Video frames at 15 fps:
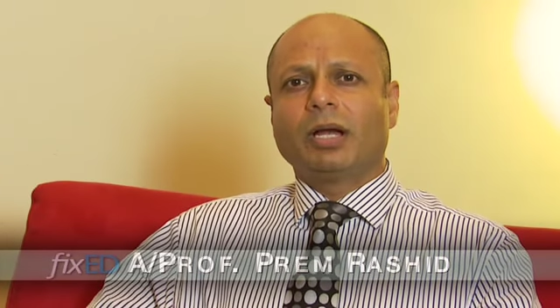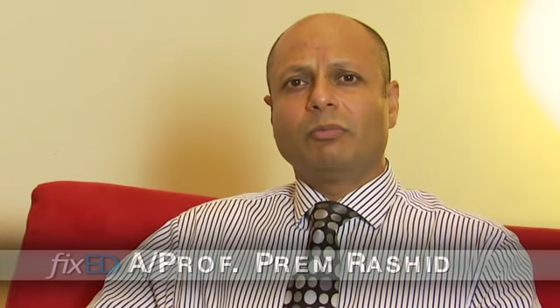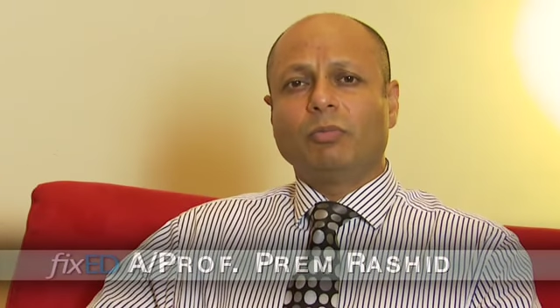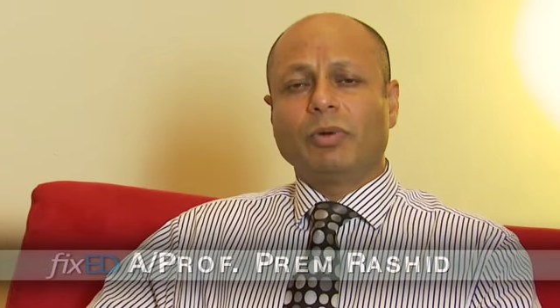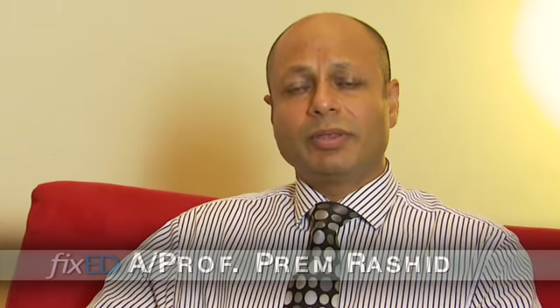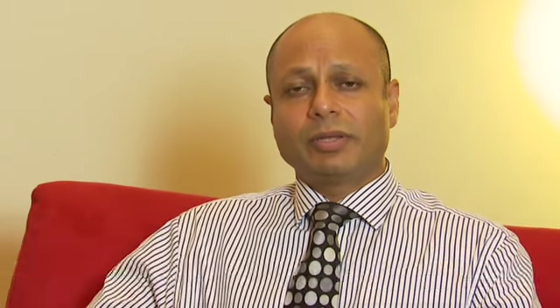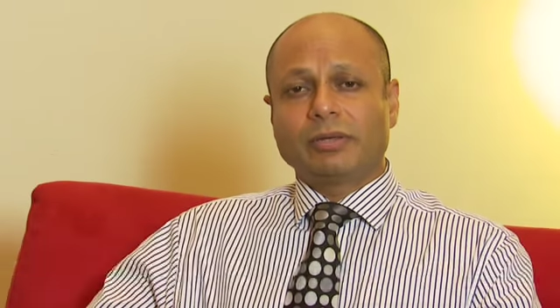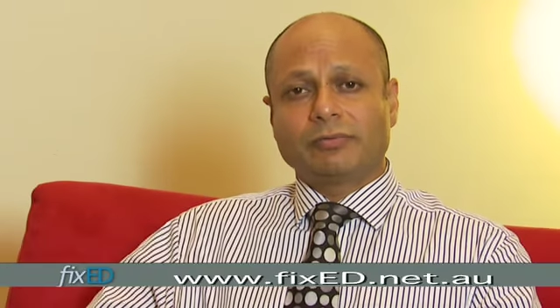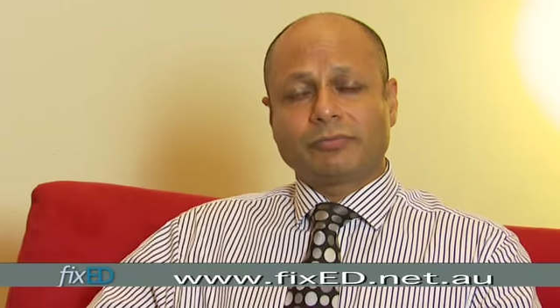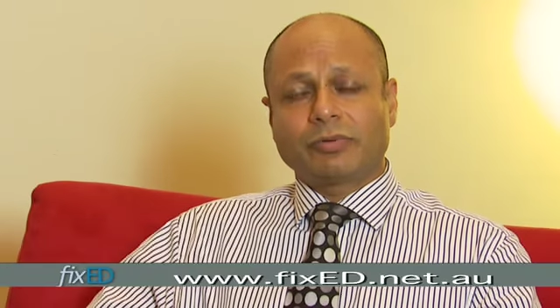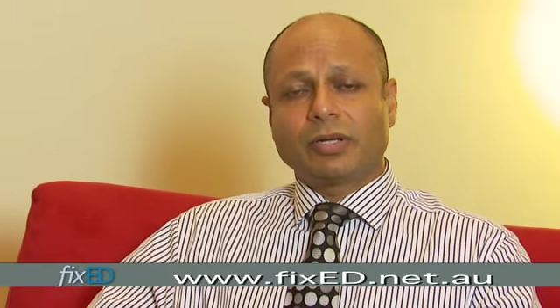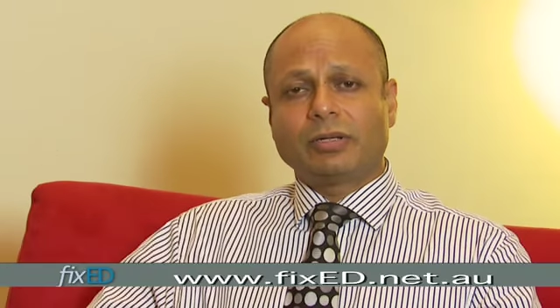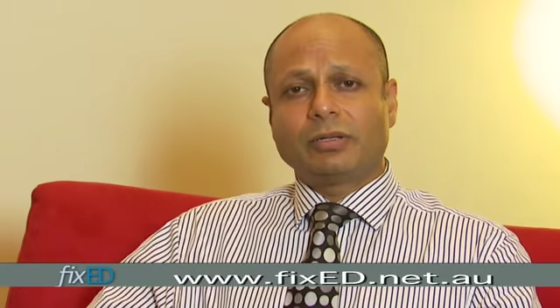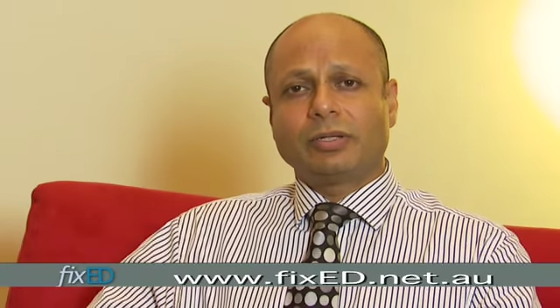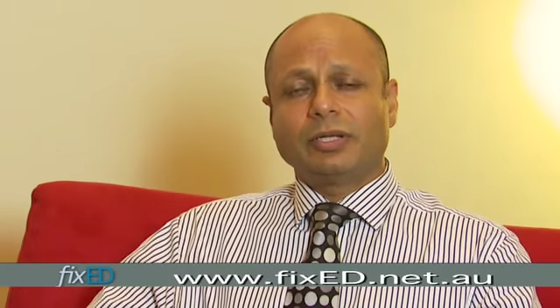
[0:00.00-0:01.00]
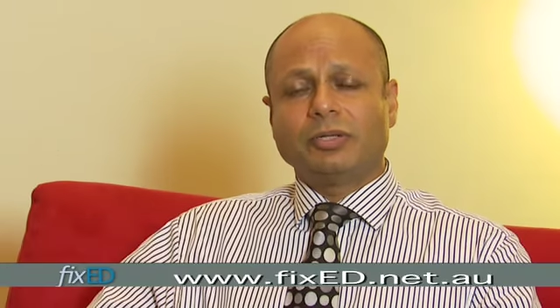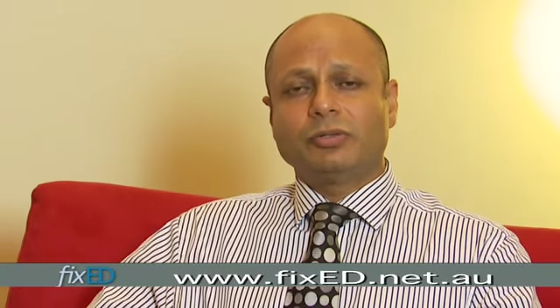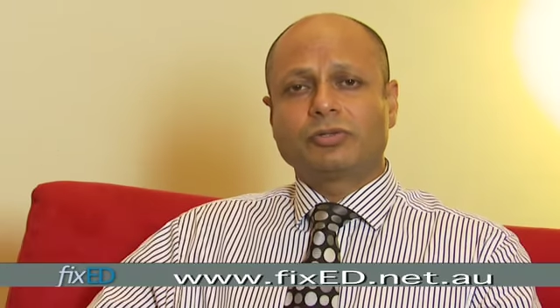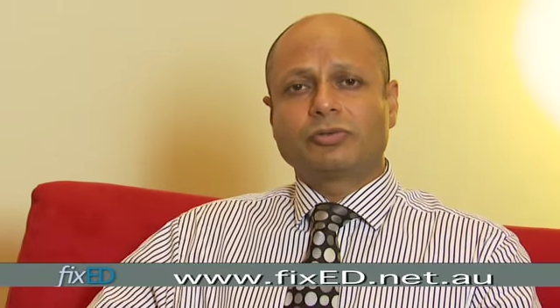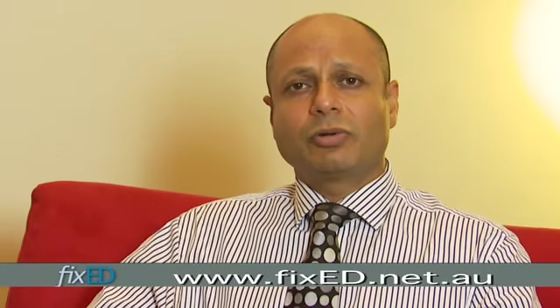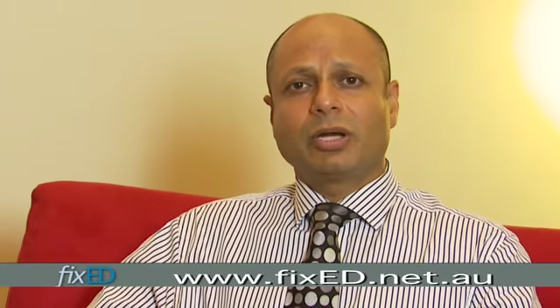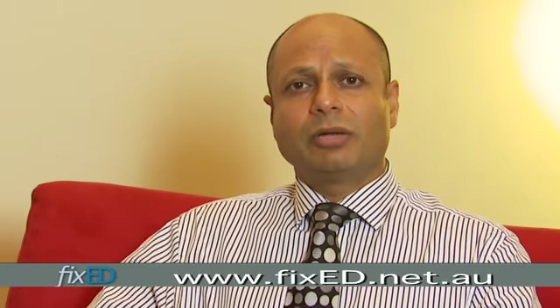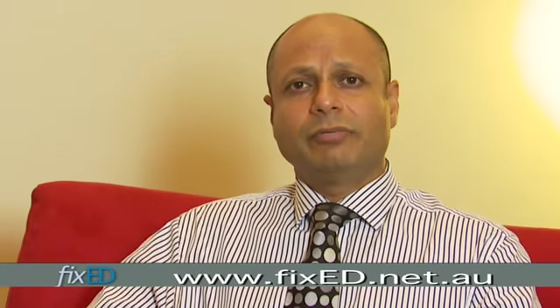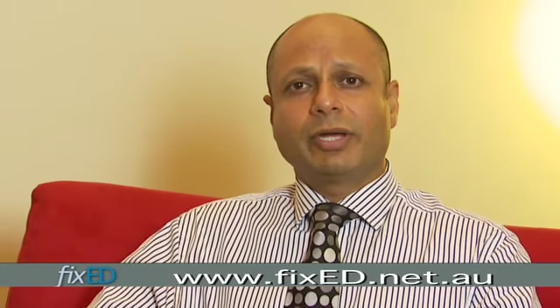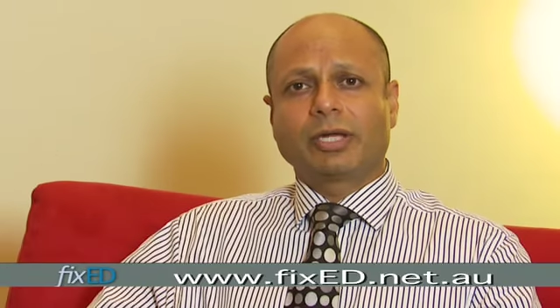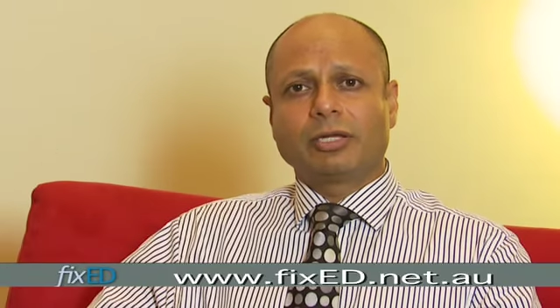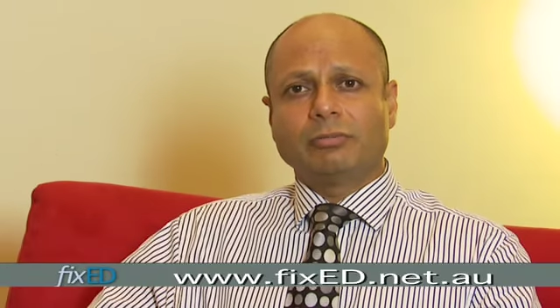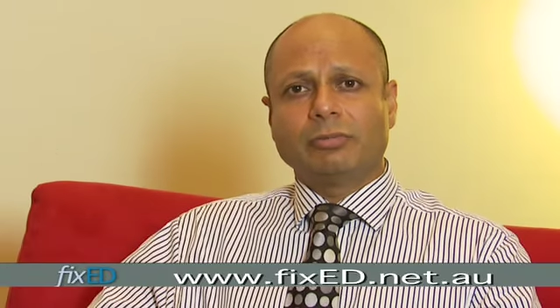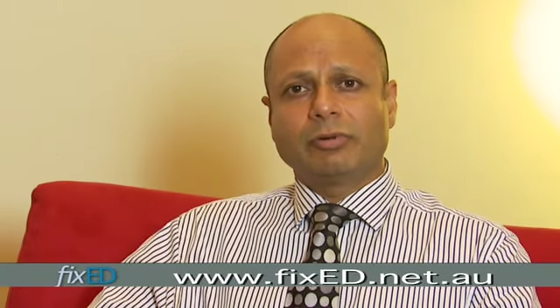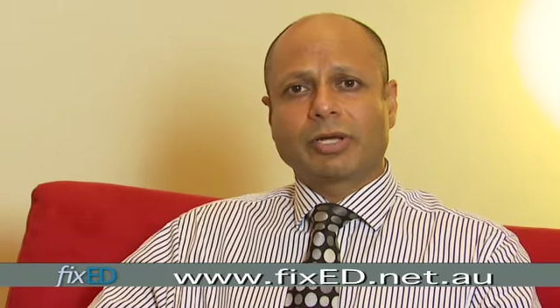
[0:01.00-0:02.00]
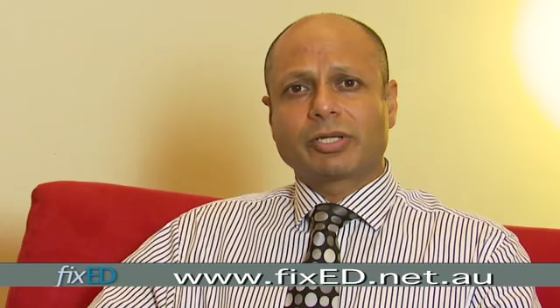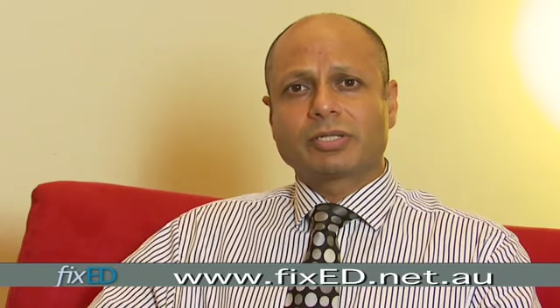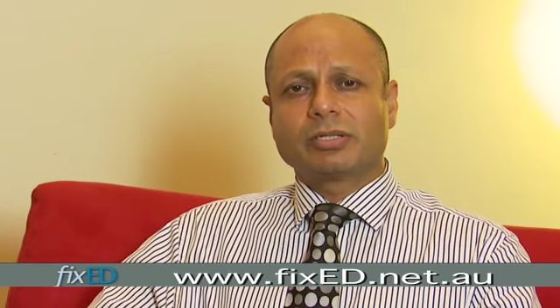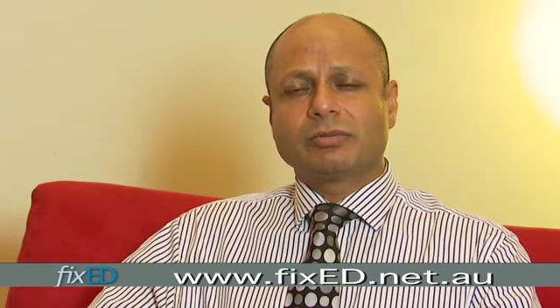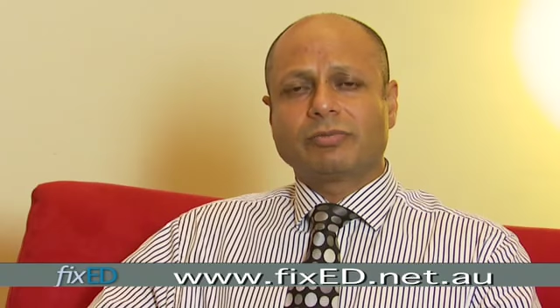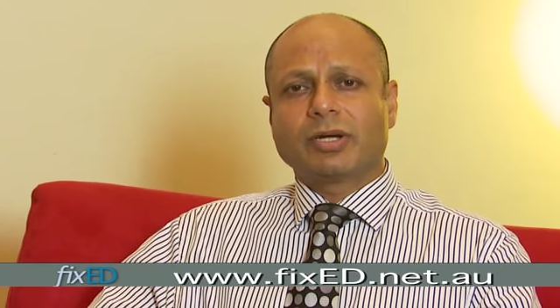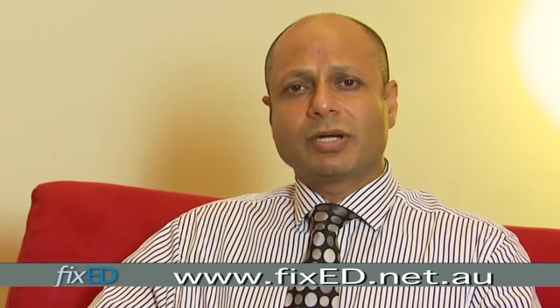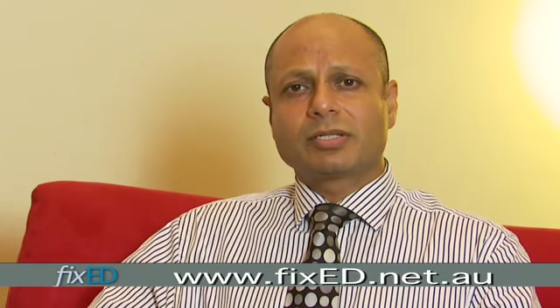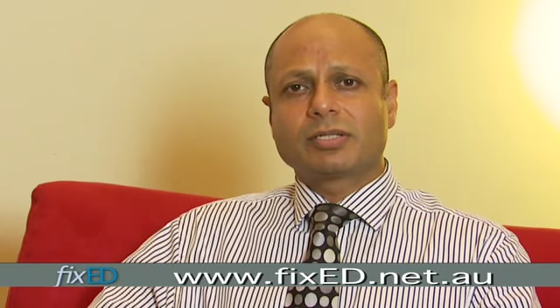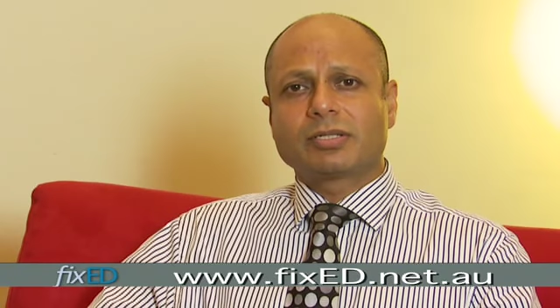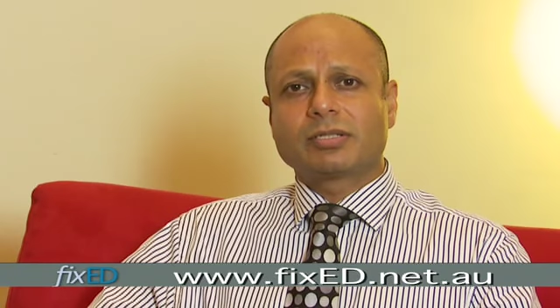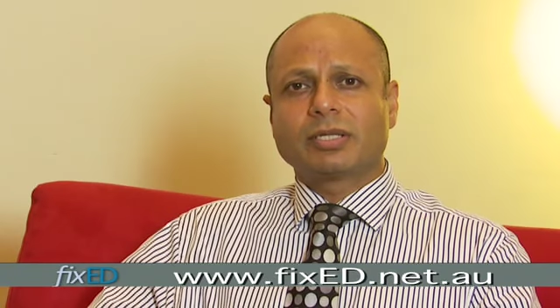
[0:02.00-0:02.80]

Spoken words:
When they fail, then you try vacuum erection devices.